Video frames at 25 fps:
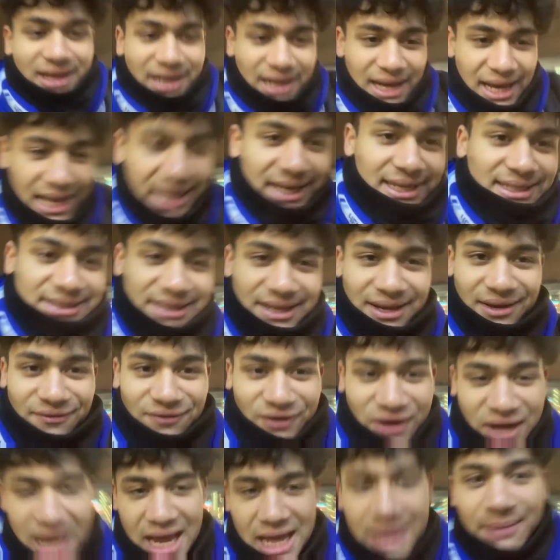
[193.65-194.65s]
And
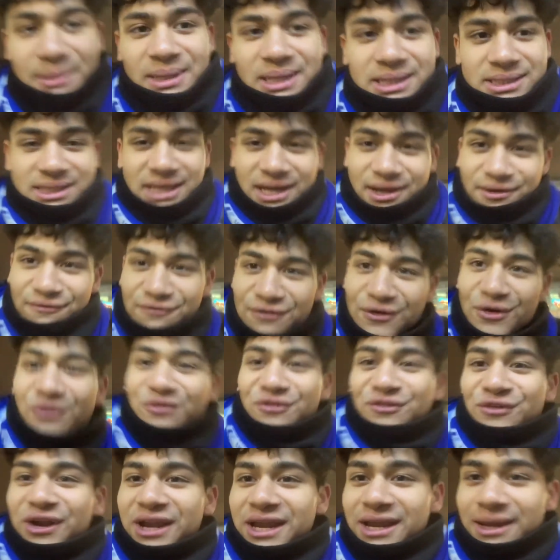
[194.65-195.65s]
for 90 minutes I can feel
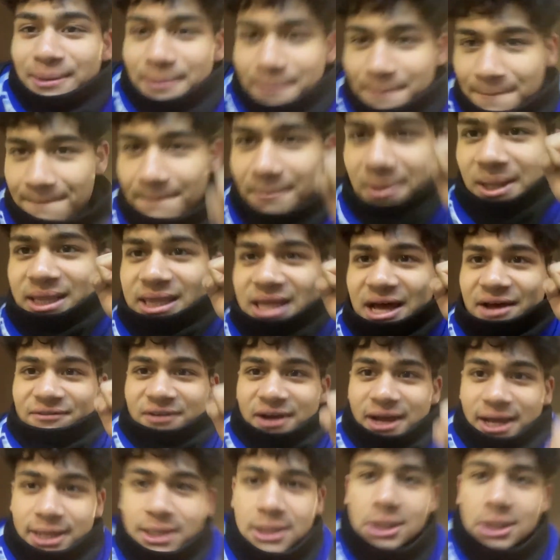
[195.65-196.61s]
free, but Davai,